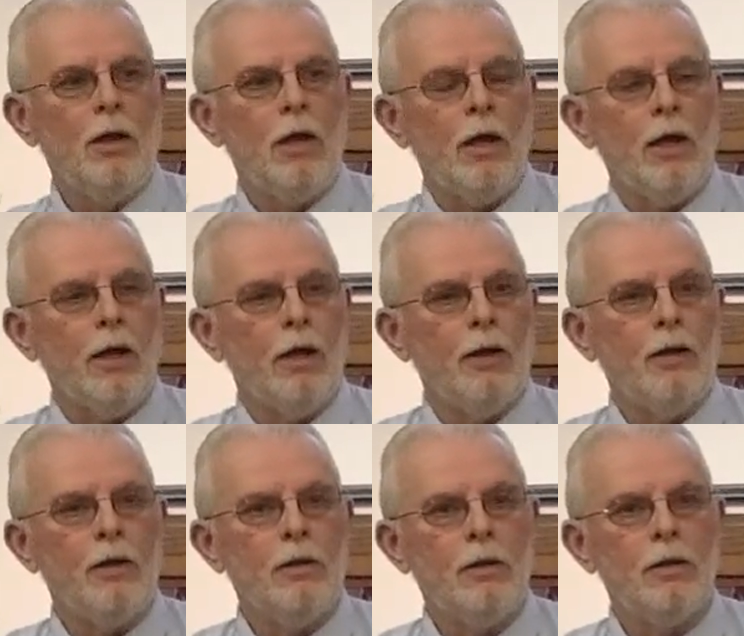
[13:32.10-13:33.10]
uh,
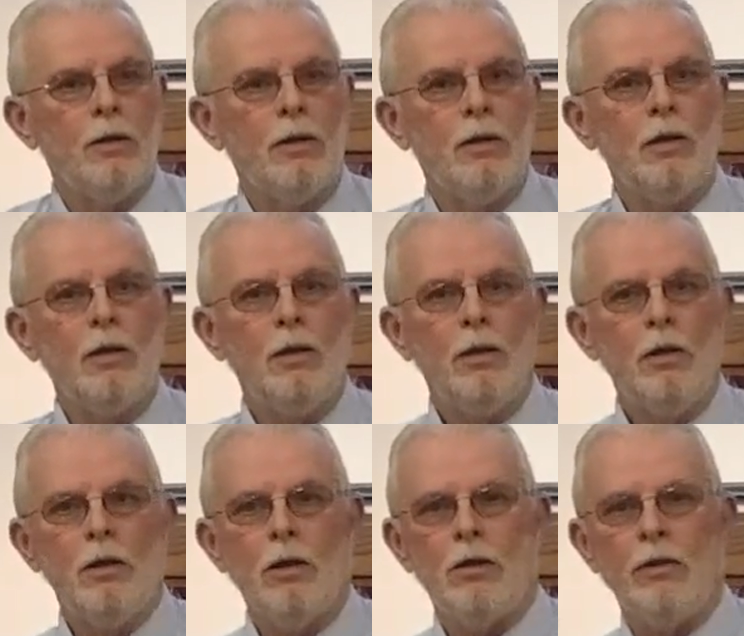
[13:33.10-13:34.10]

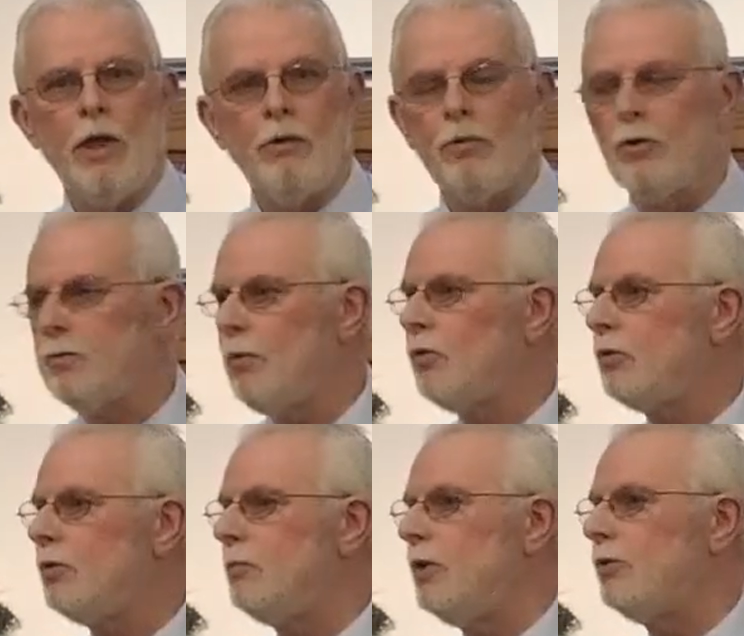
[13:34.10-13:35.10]
that we're
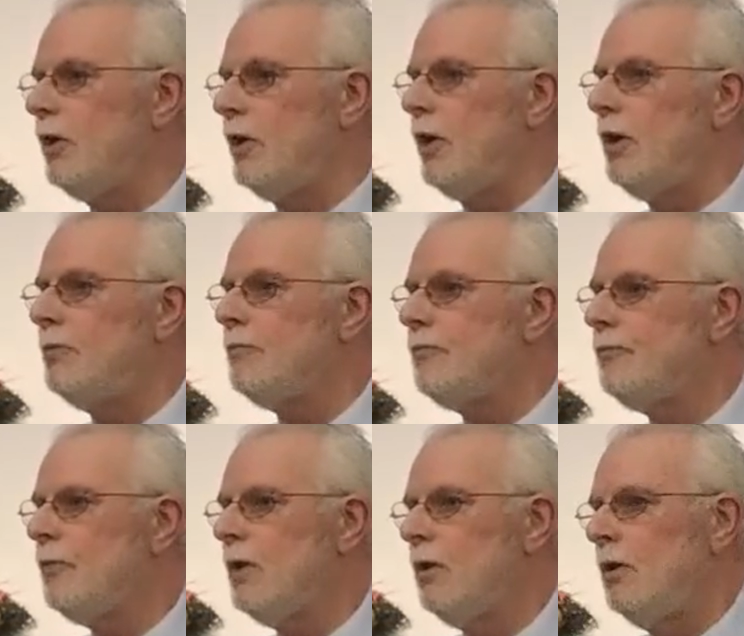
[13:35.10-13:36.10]
supposed to be seeking,
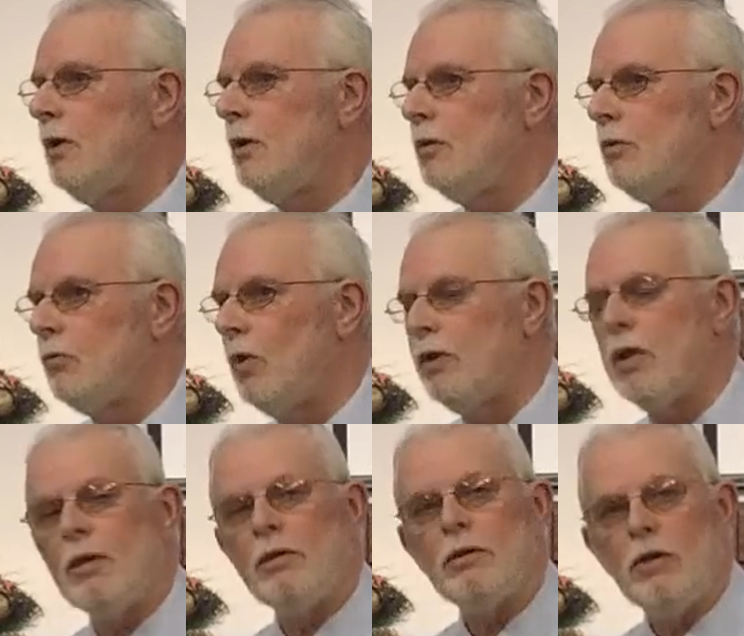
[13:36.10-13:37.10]
the one
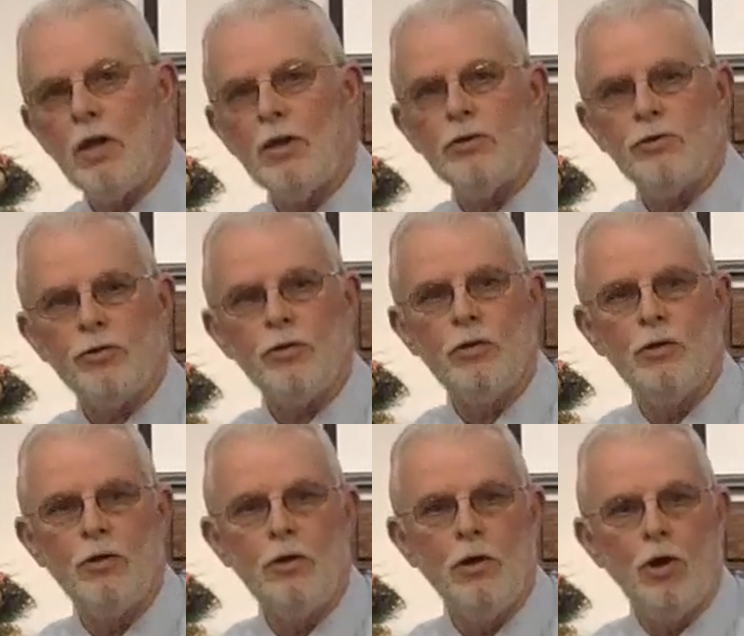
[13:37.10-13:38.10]
that does
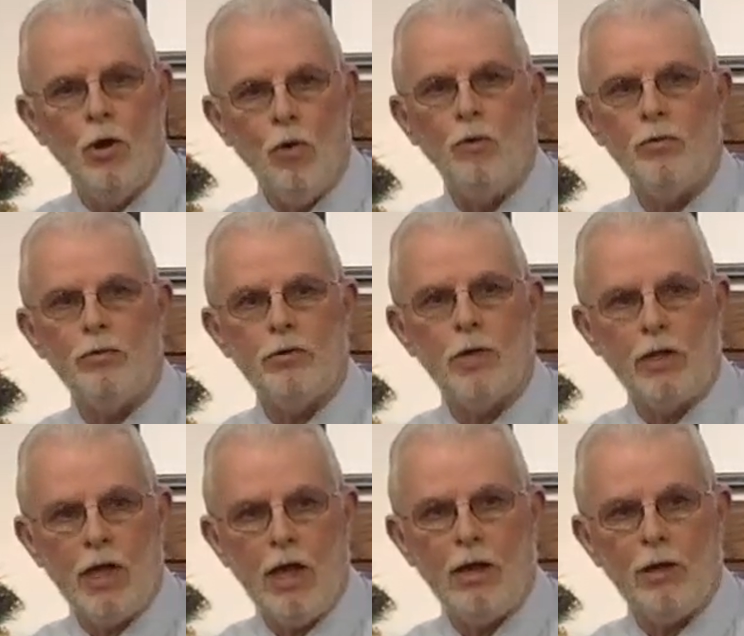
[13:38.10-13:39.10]
own the
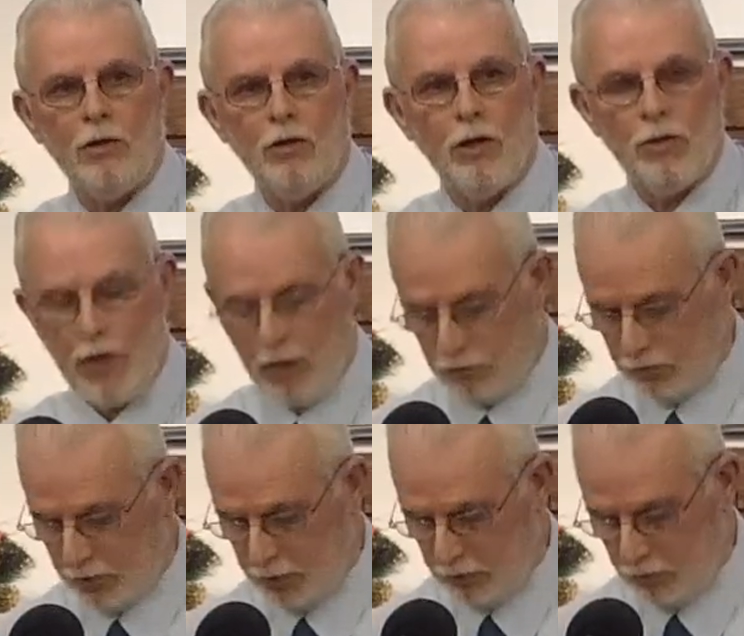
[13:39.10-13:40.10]
cattle on a
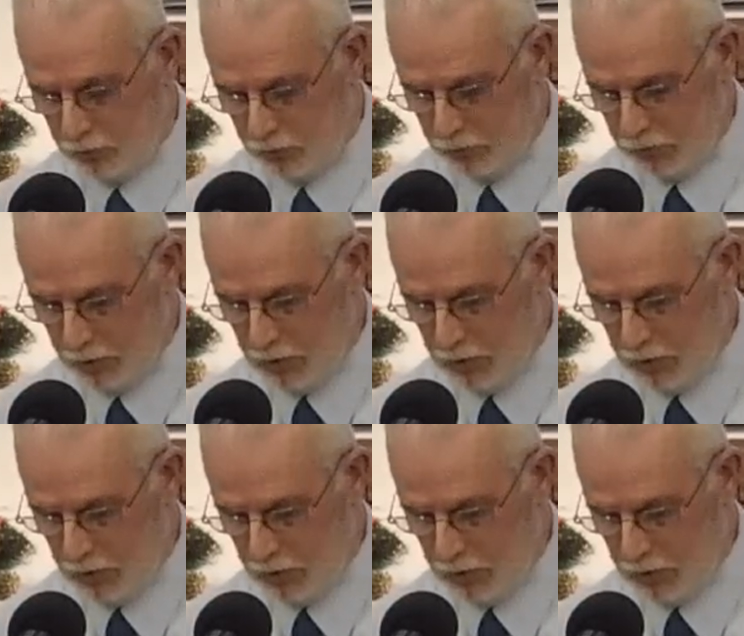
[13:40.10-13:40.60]
thousand hills.